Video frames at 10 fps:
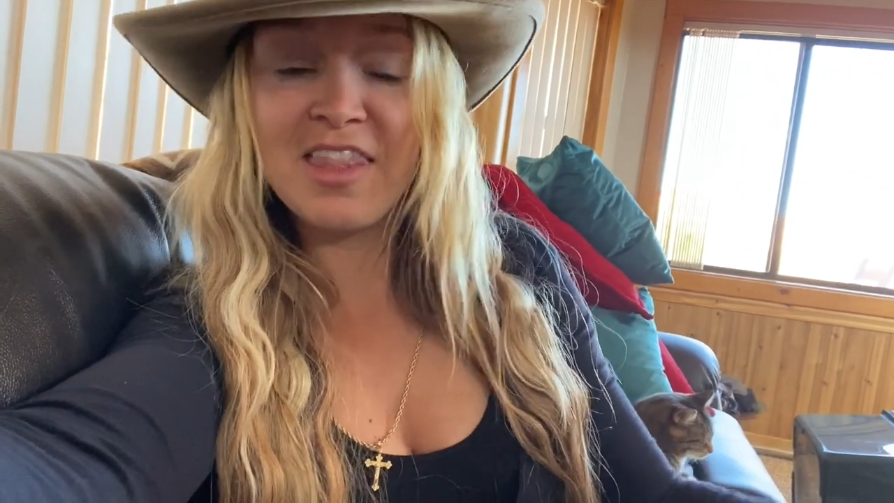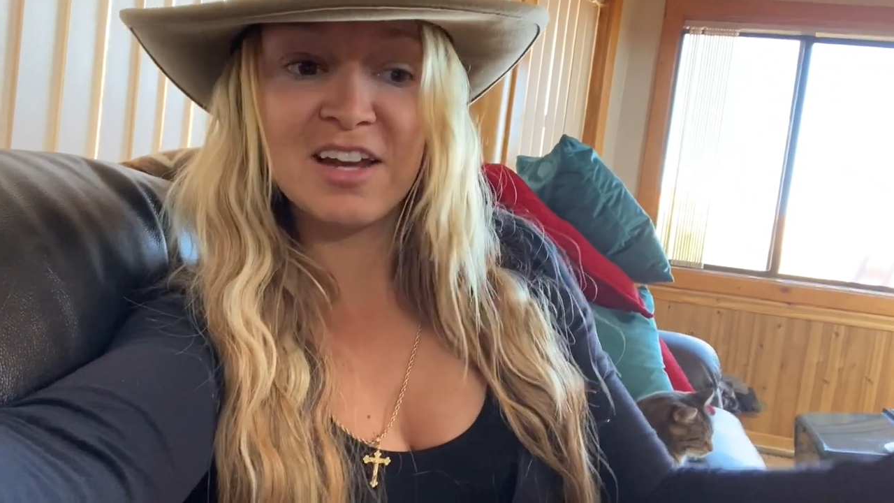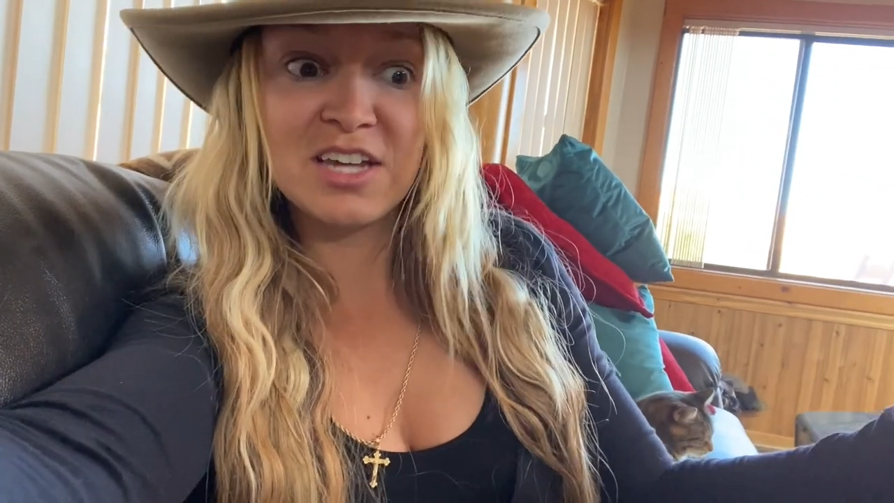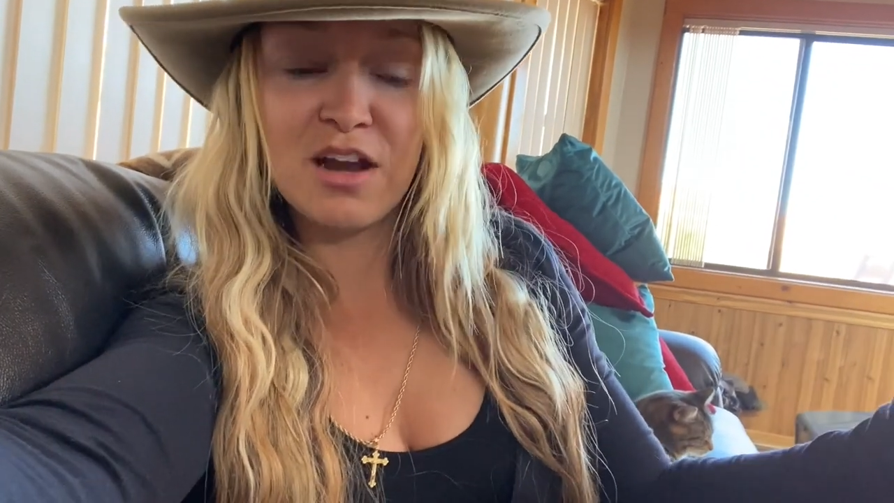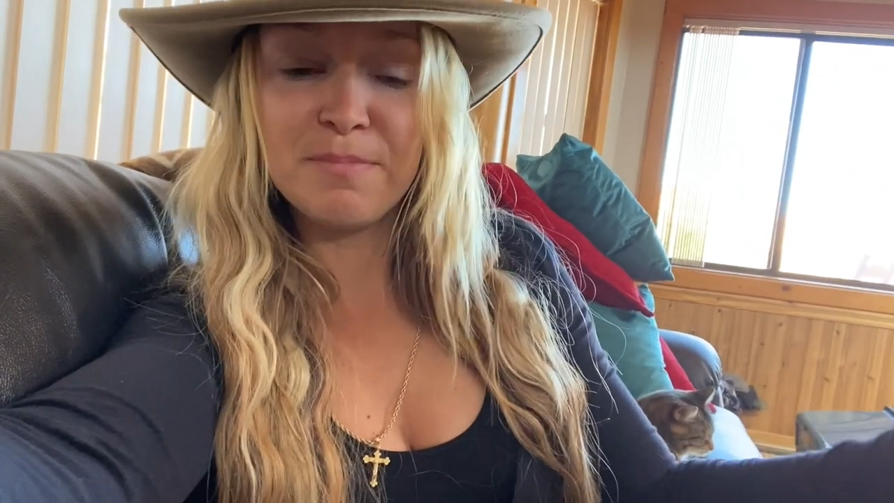
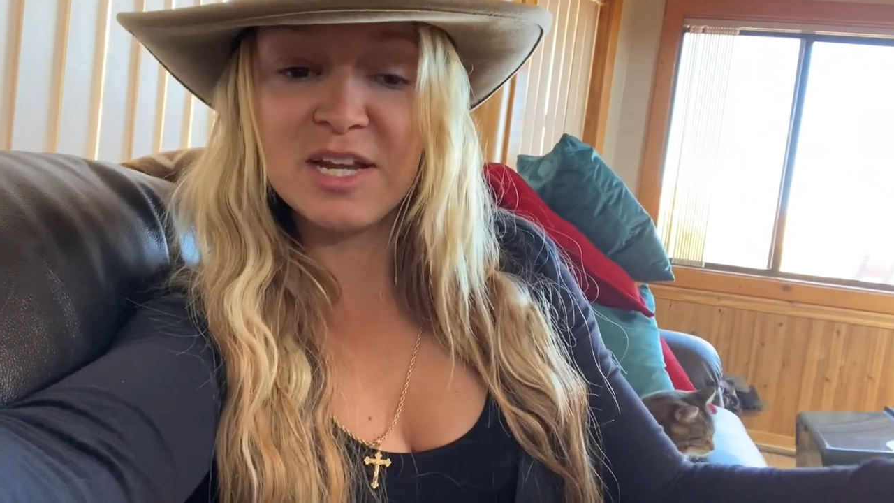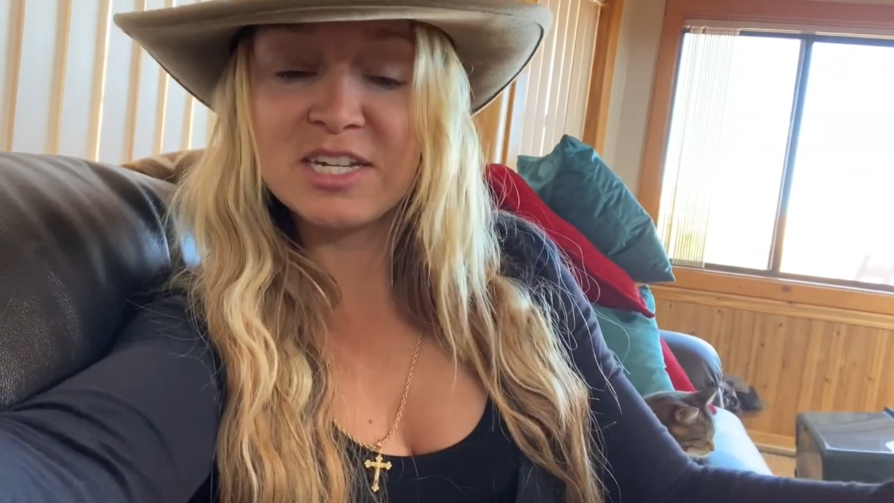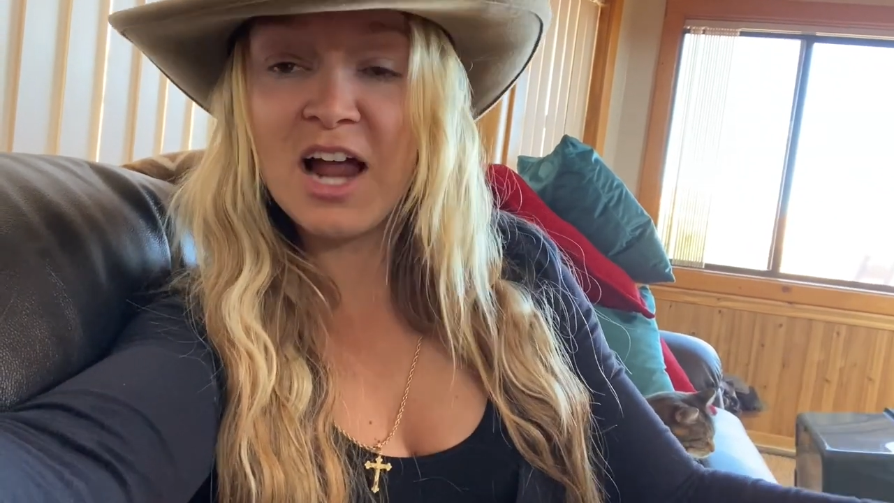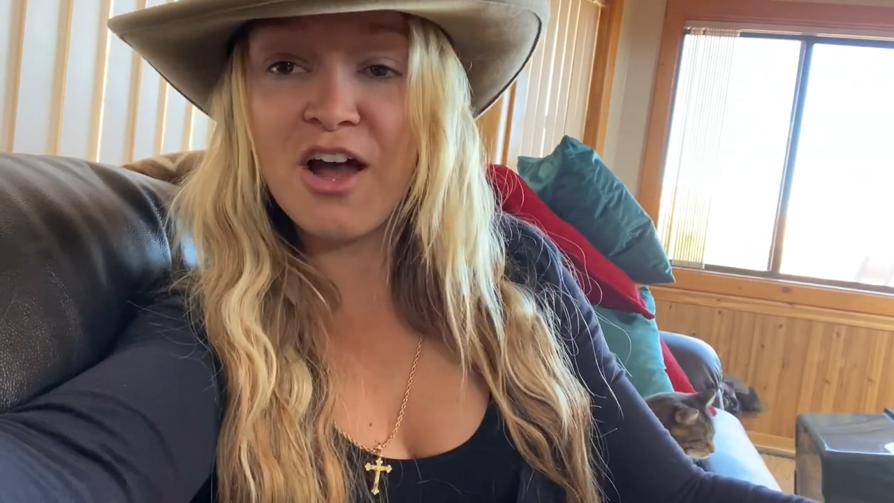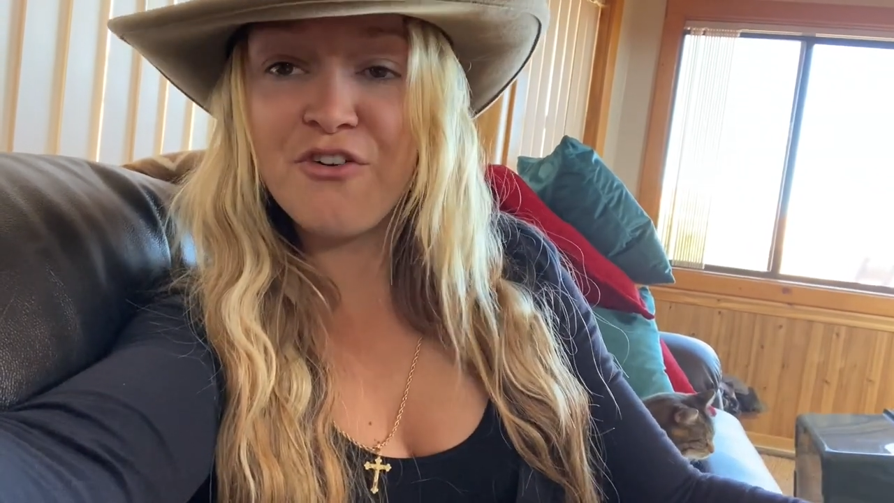That's kind of my
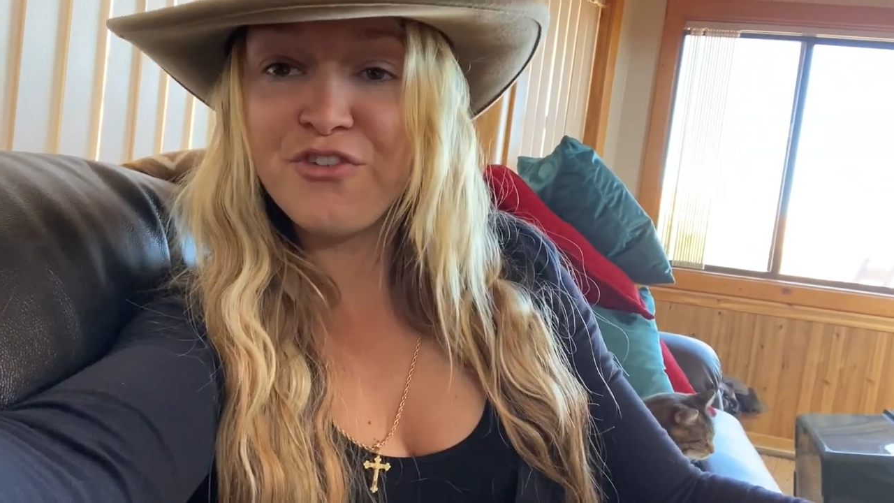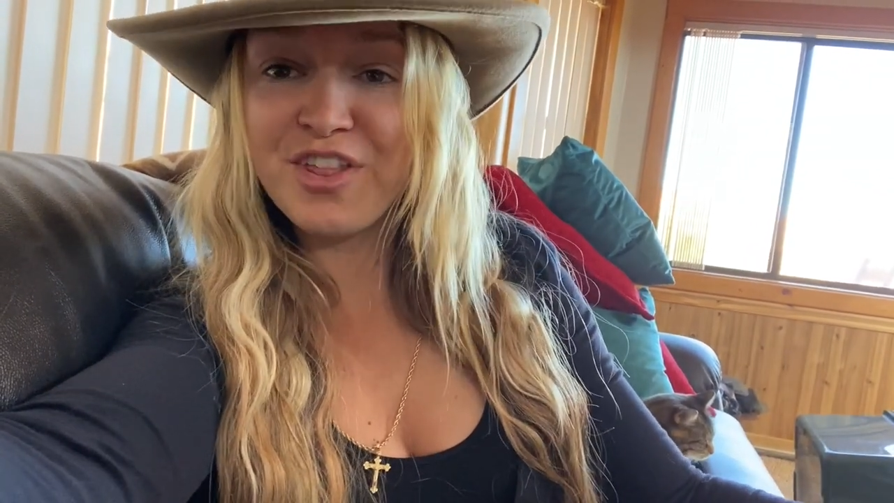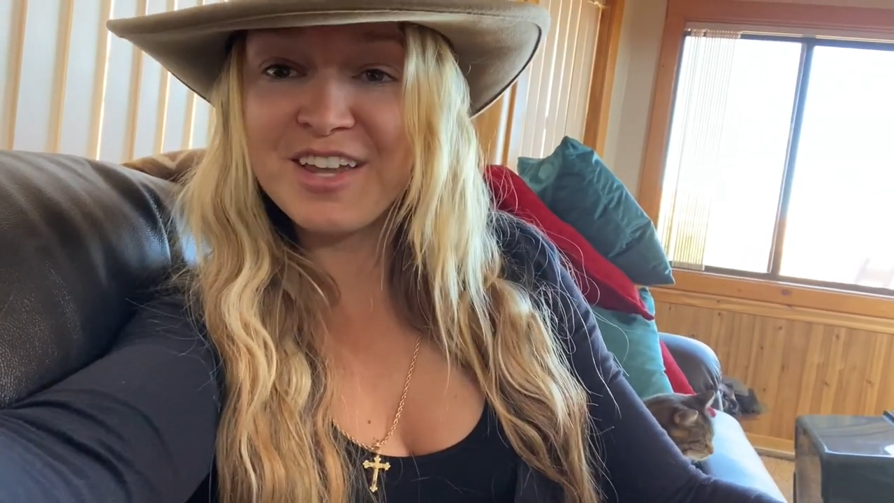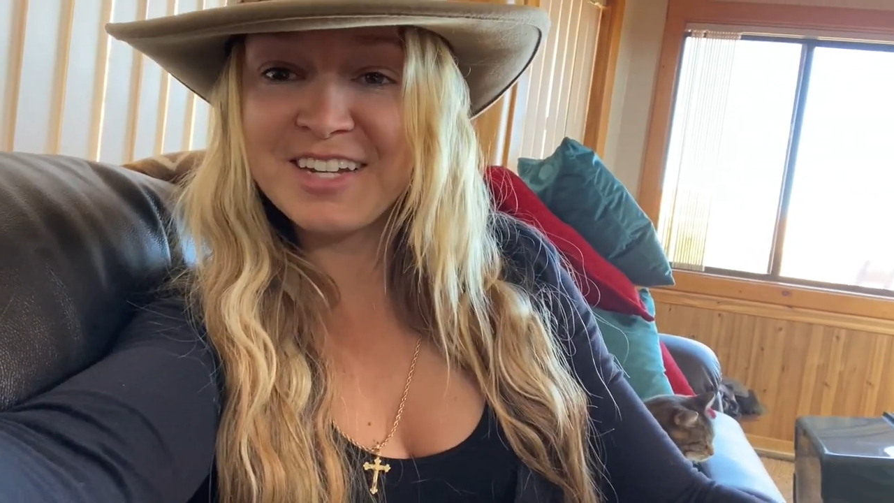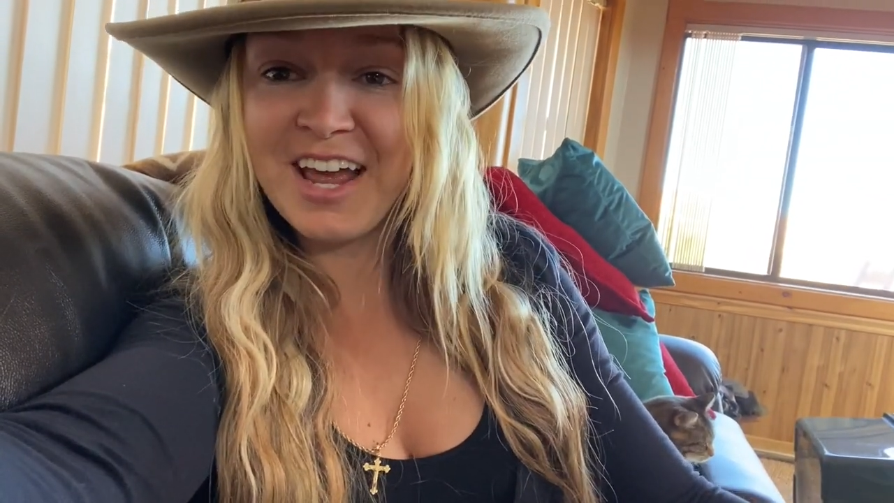style for
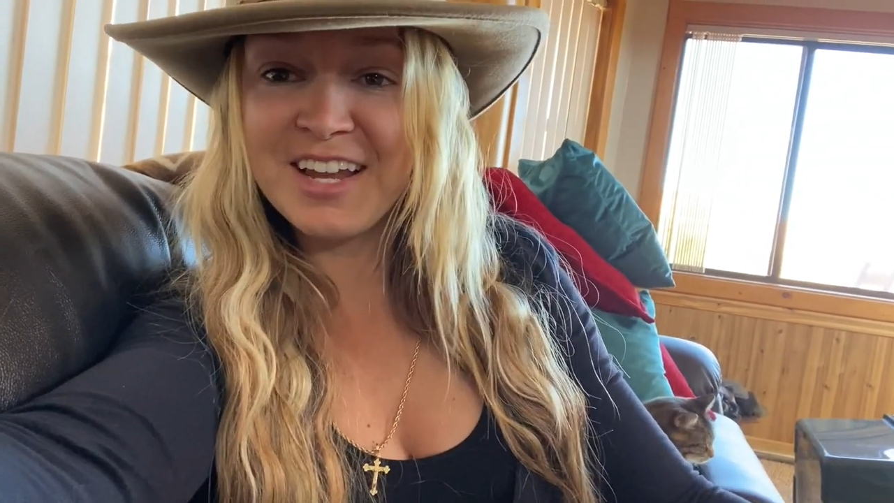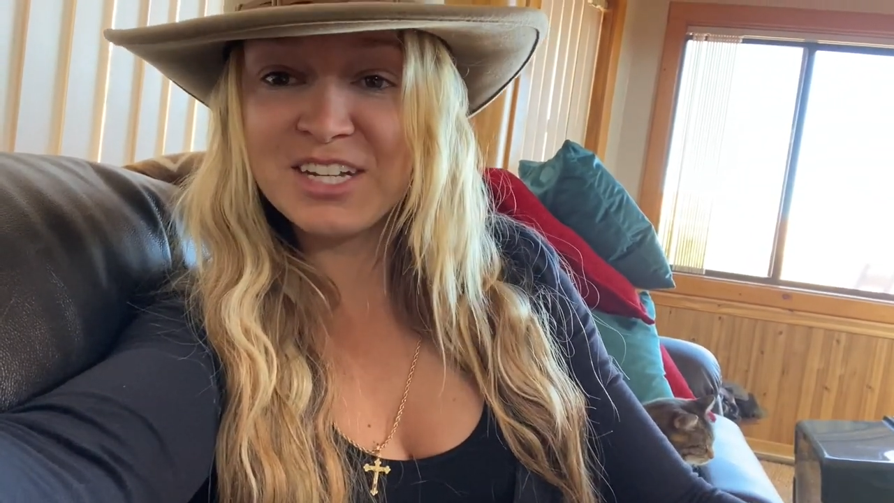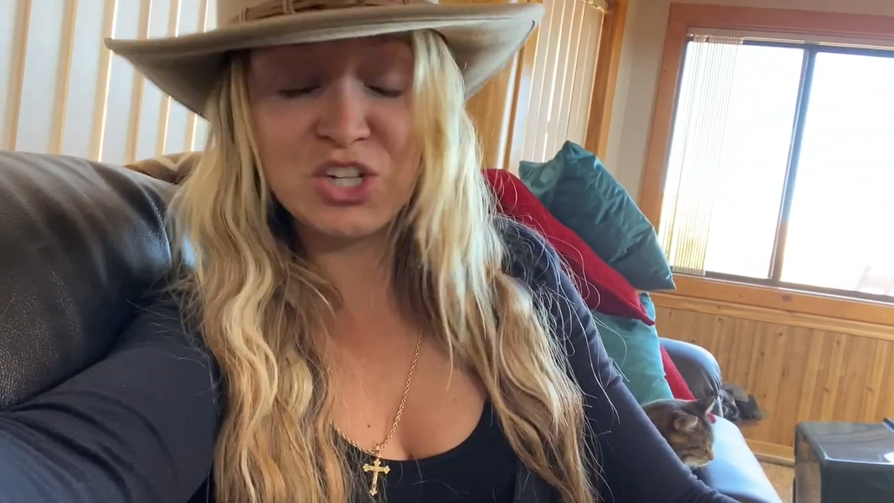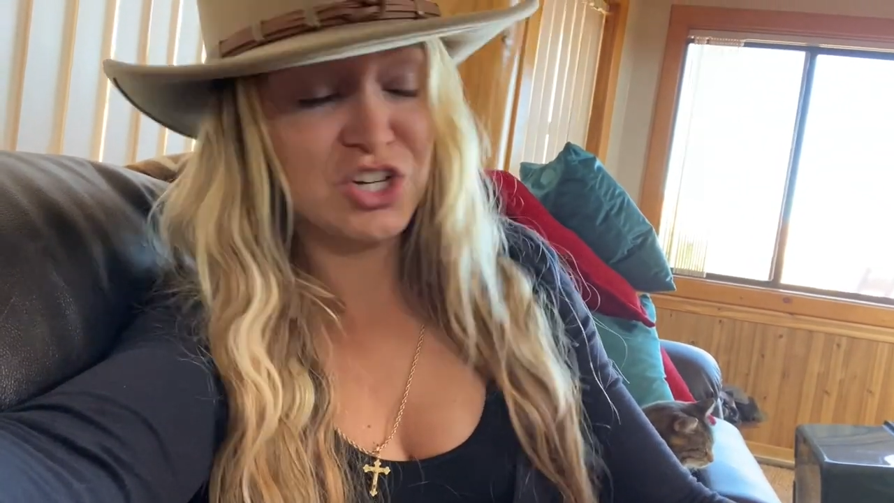these hunts.